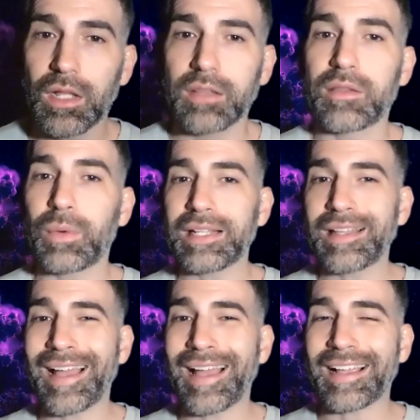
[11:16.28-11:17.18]
the way the
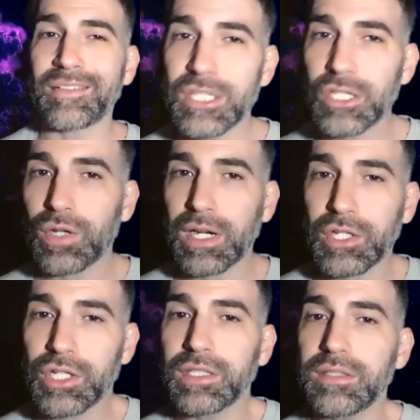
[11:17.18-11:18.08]
hackathon is
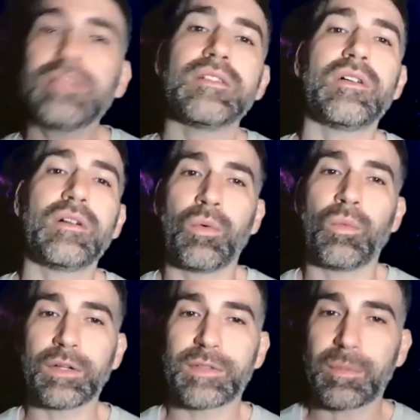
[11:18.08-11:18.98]
structured,
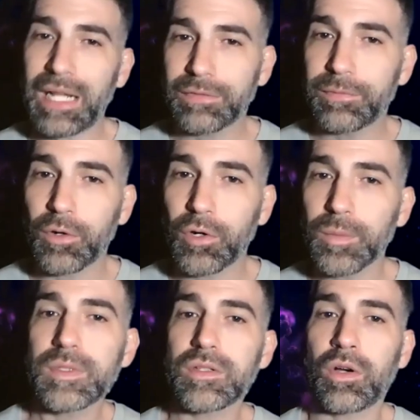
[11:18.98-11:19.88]
one of the
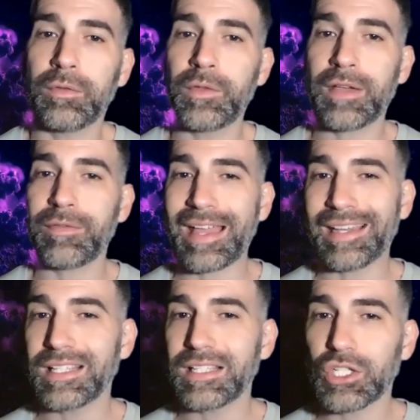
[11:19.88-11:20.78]
platforms, or if you have
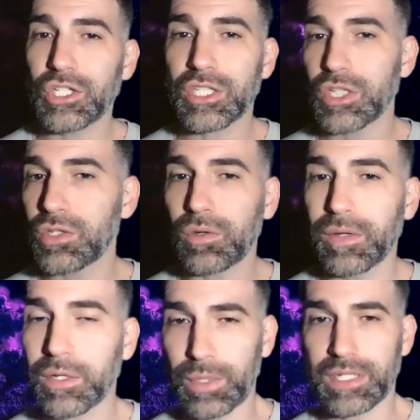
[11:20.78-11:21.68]
any suggestions or
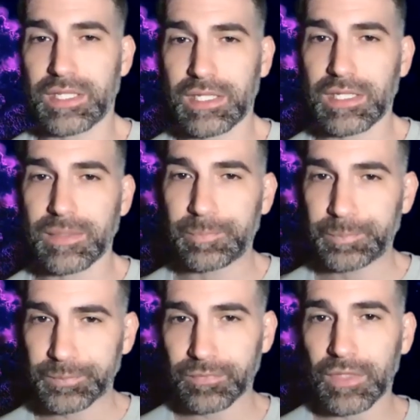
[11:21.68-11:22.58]
requests.
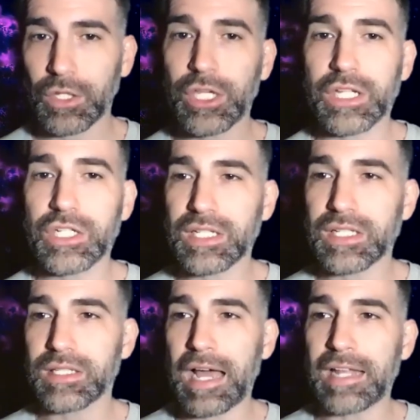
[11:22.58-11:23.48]
You can
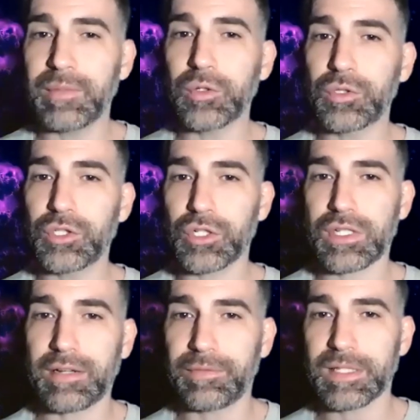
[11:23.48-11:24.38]
just unmute
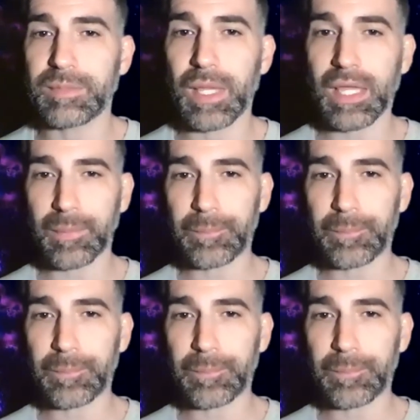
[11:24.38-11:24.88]
yourself and speak.